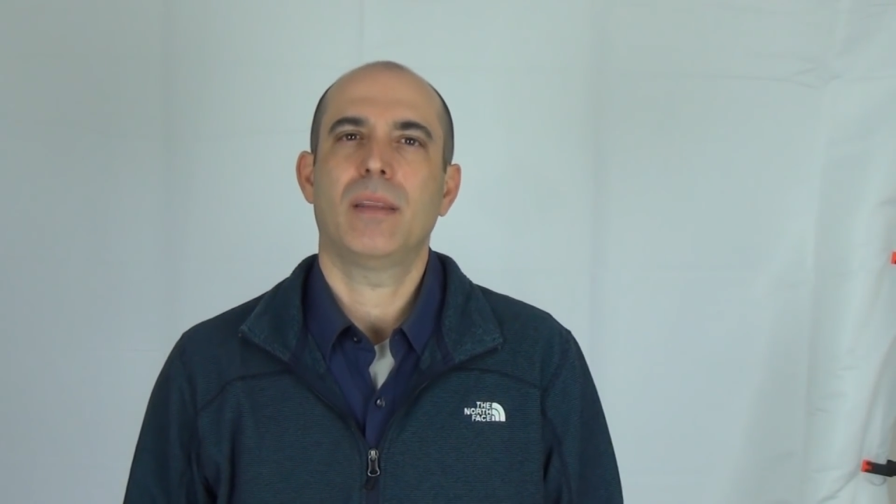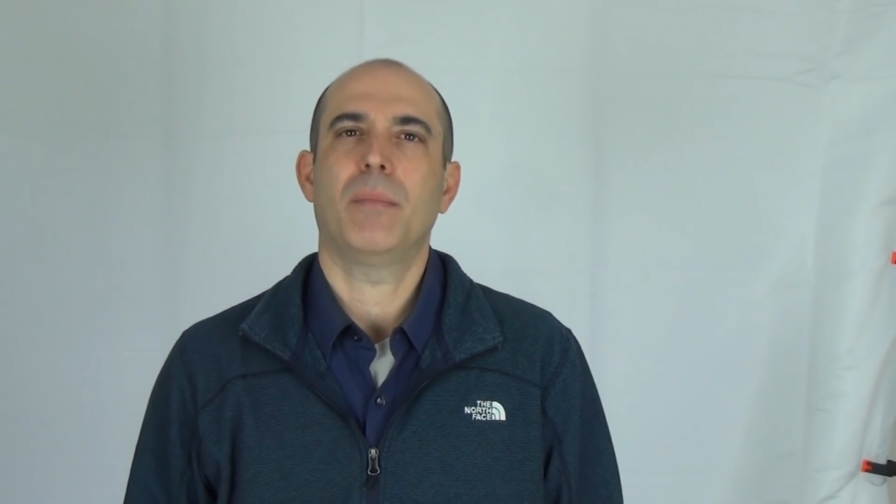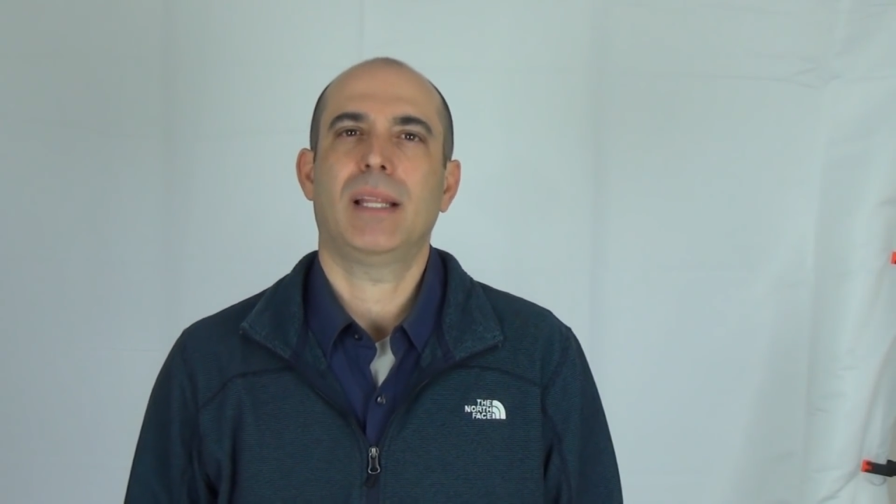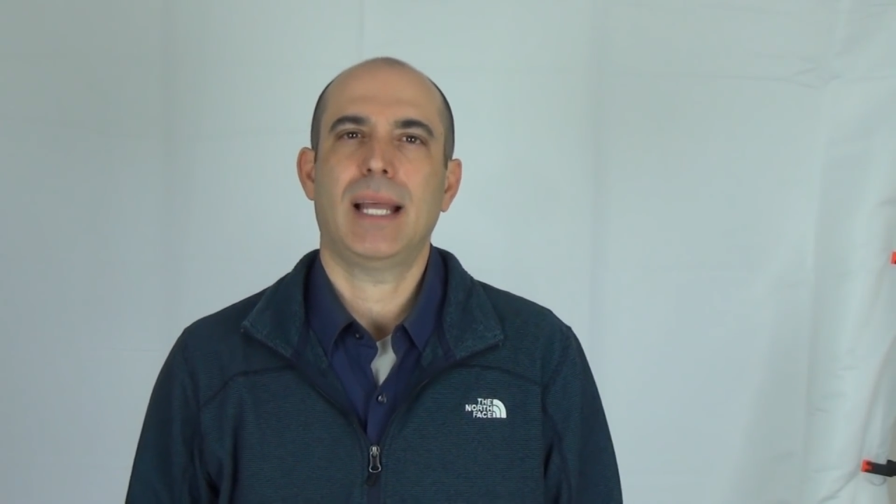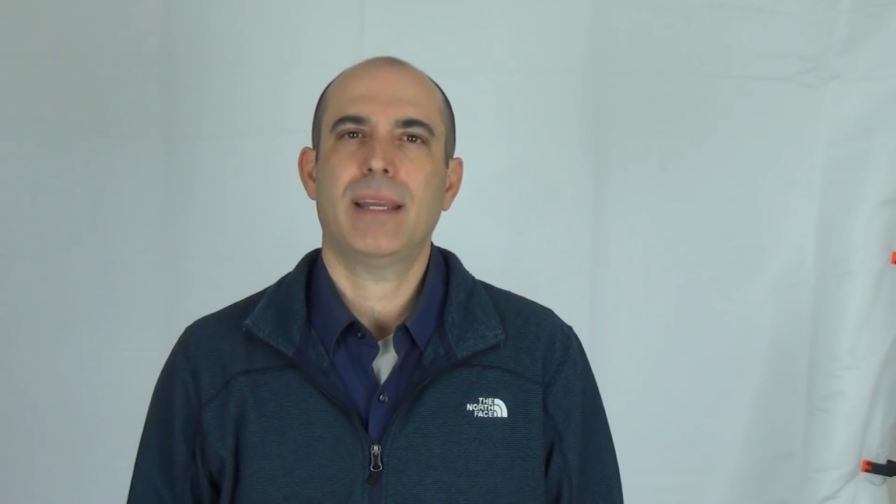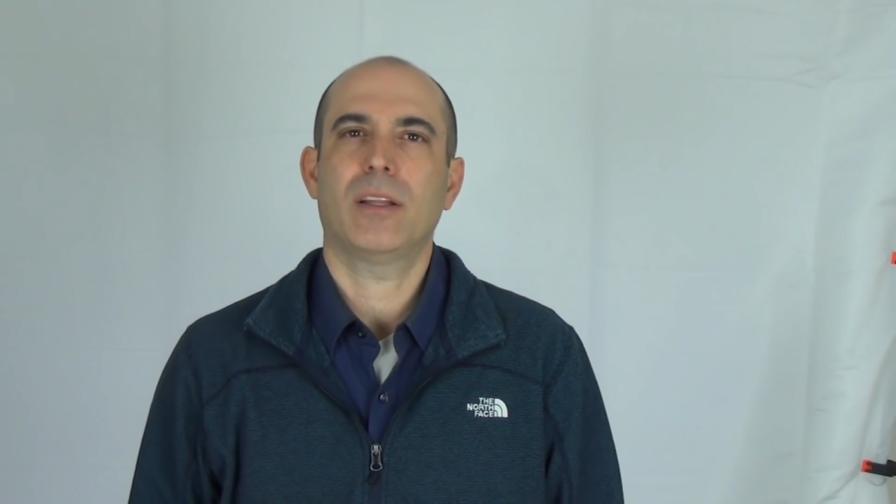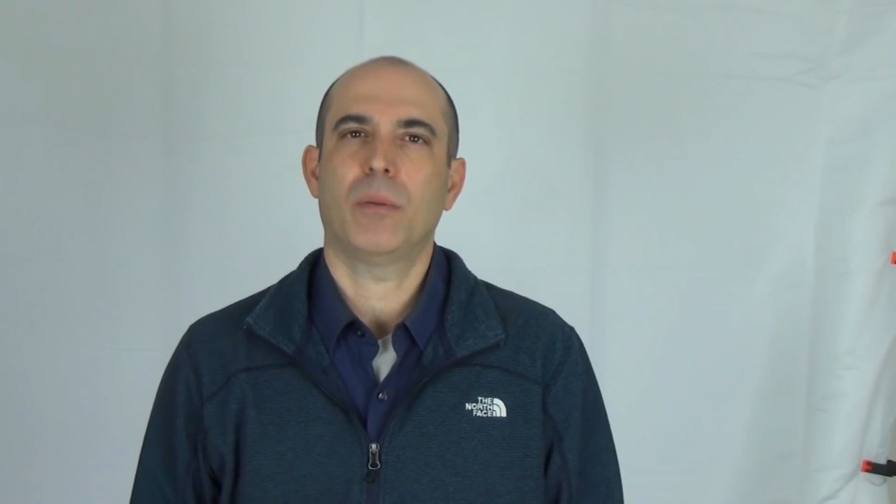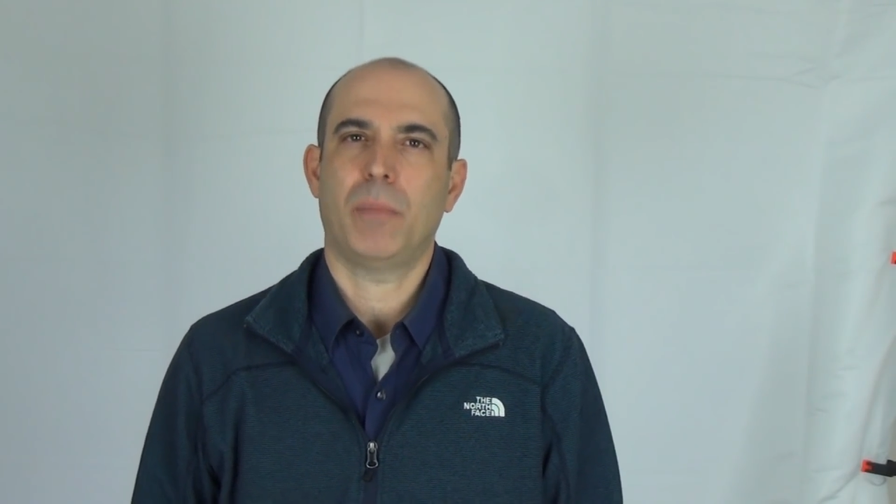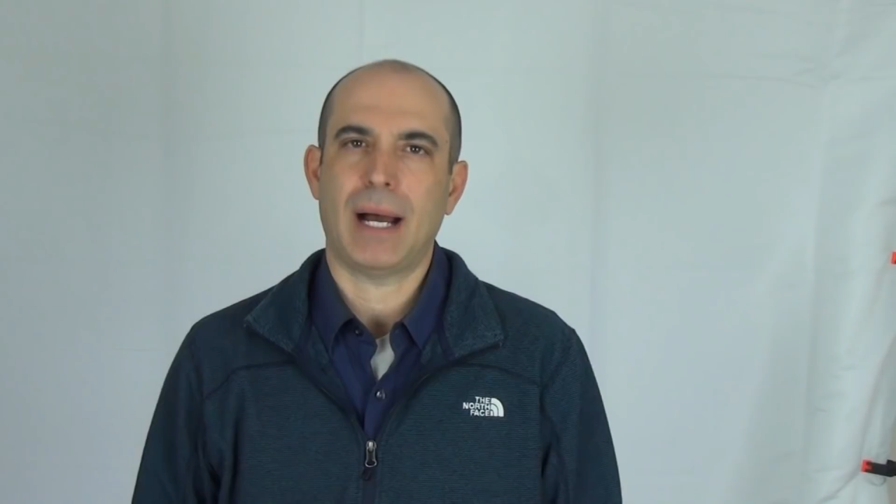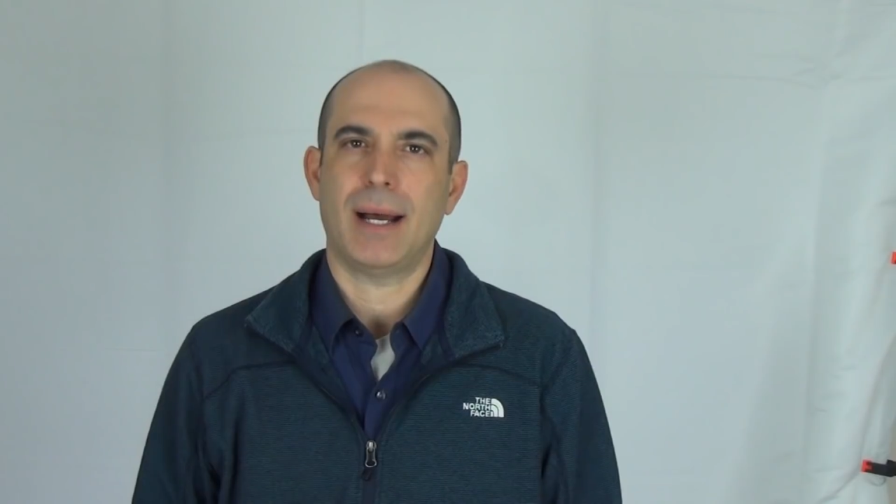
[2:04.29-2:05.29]
the
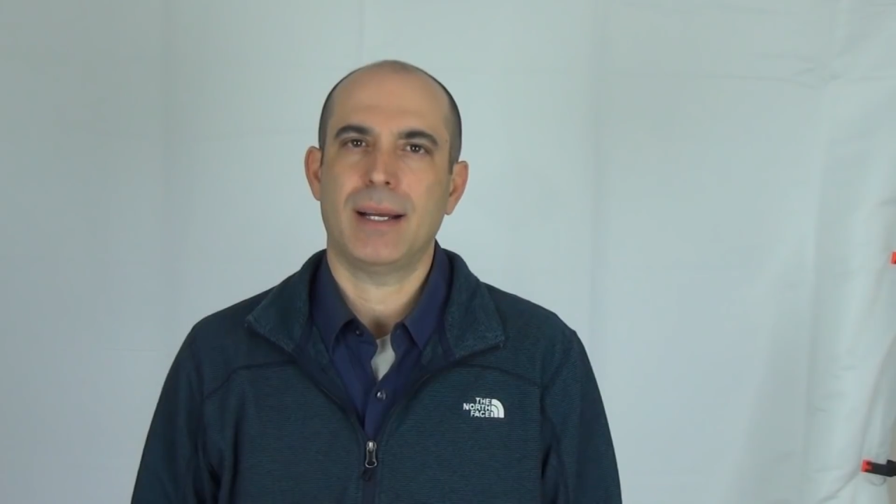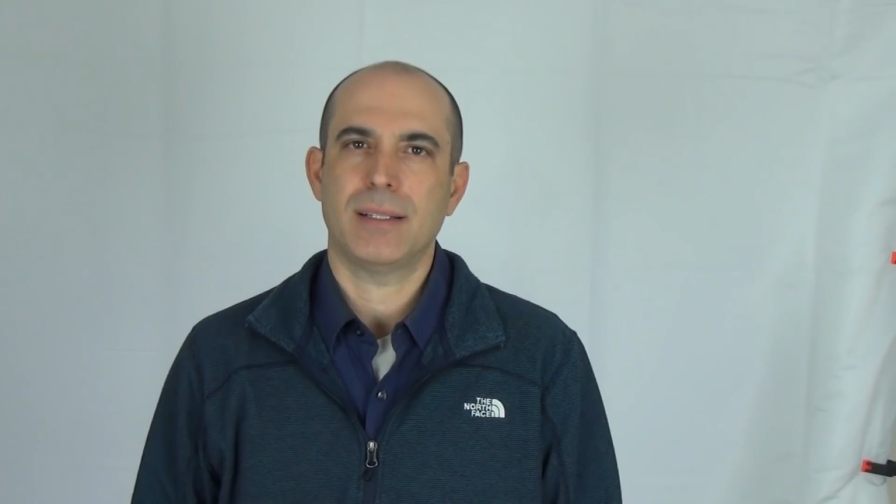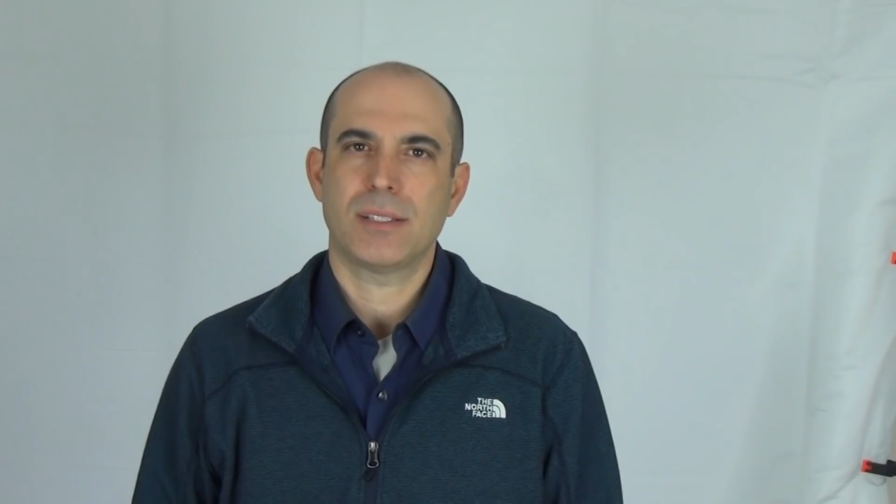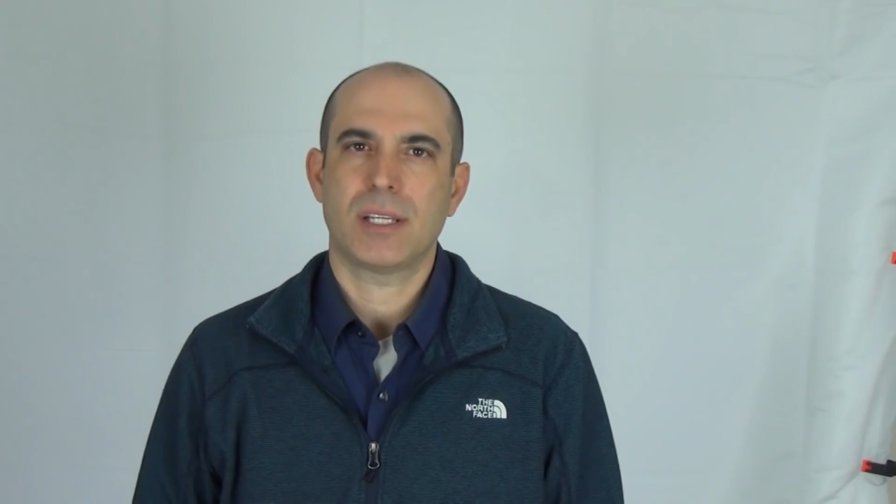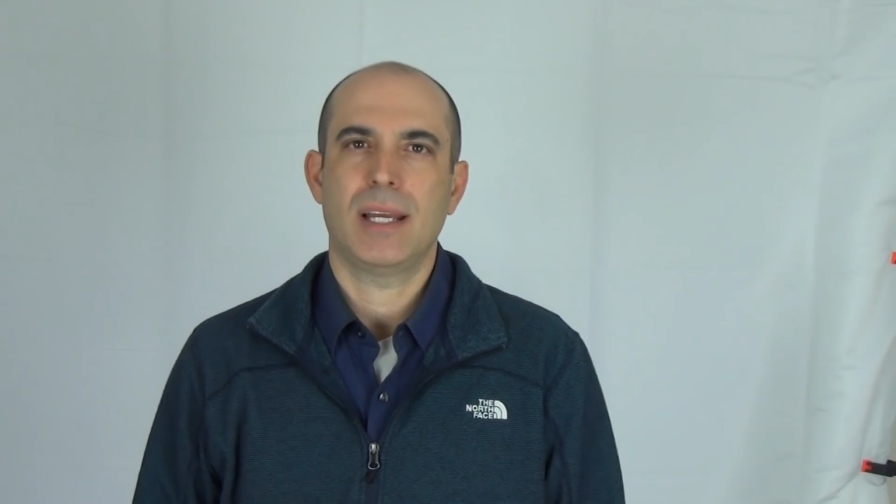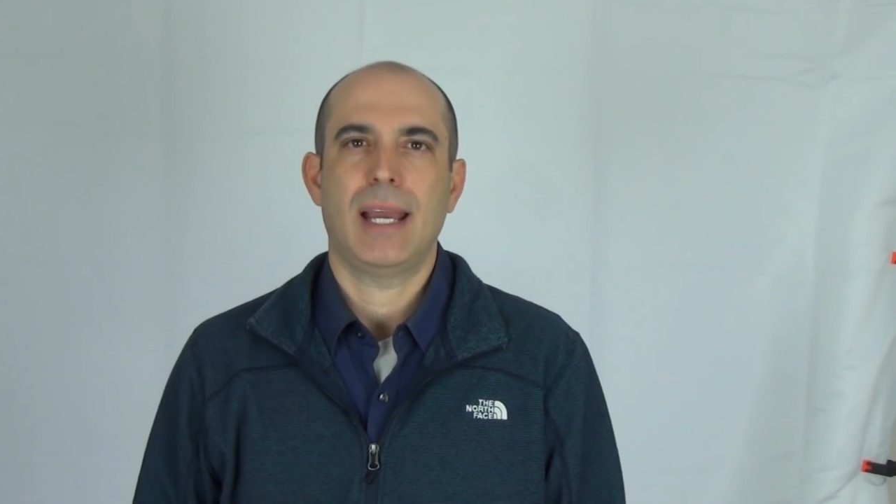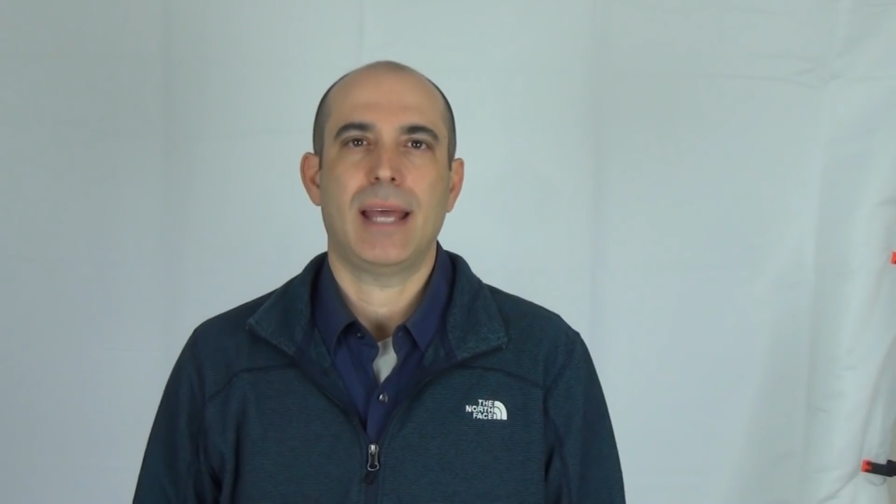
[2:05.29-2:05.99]
molecular bonds